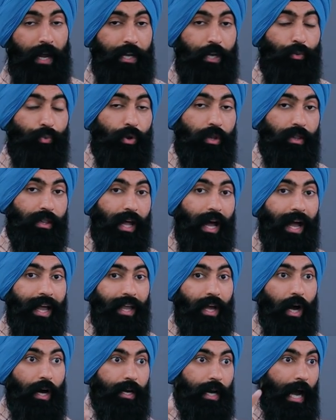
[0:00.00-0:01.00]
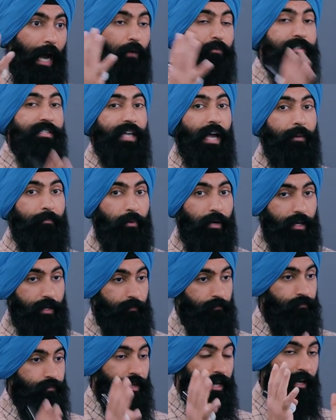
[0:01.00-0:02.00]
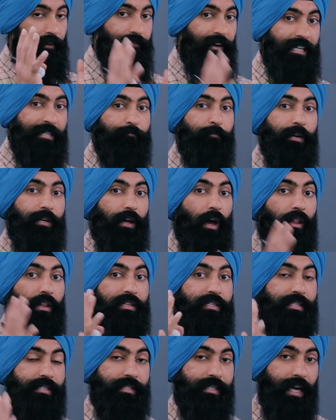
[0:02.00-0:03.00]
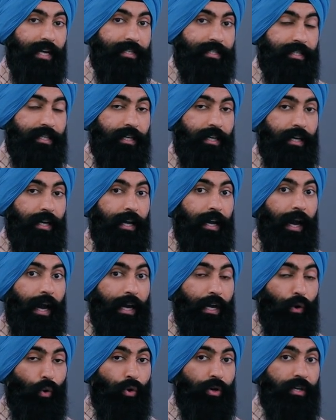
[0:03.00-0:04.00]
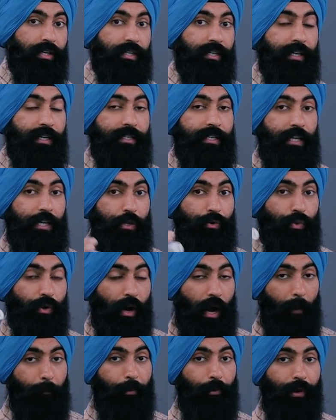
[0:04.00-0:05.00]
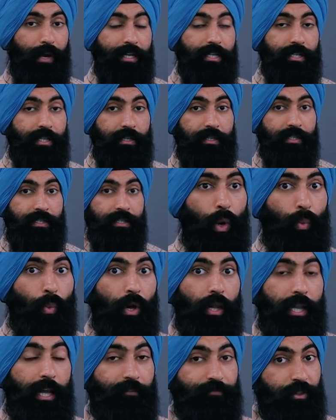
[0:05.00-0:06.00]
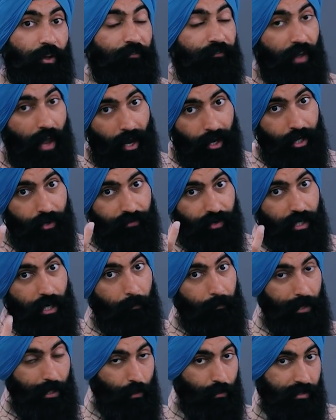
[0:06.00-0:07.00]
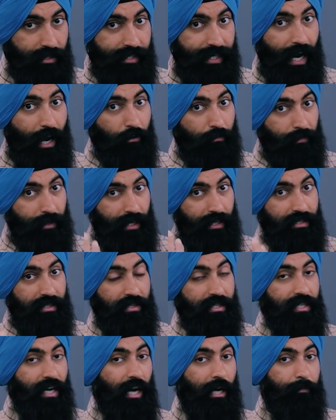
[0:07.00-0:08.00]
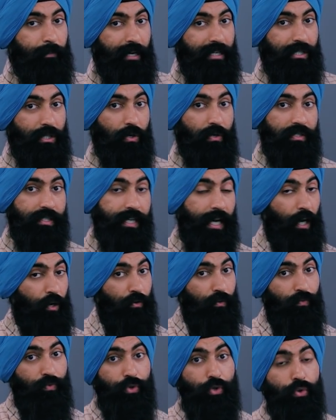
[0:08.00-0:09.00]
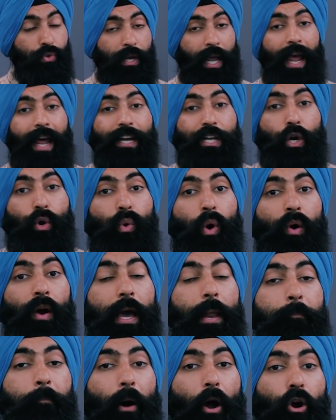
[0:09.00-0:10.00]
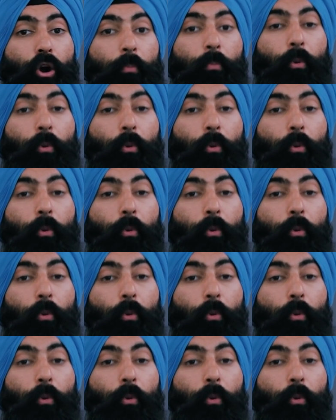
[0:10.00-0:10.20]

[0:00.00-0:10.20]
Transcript: and you rely on outside money, investment dollars, debt, in order to continue your operations, well, if the value of your company goes down because your stock price goes down, you can't go out and borrow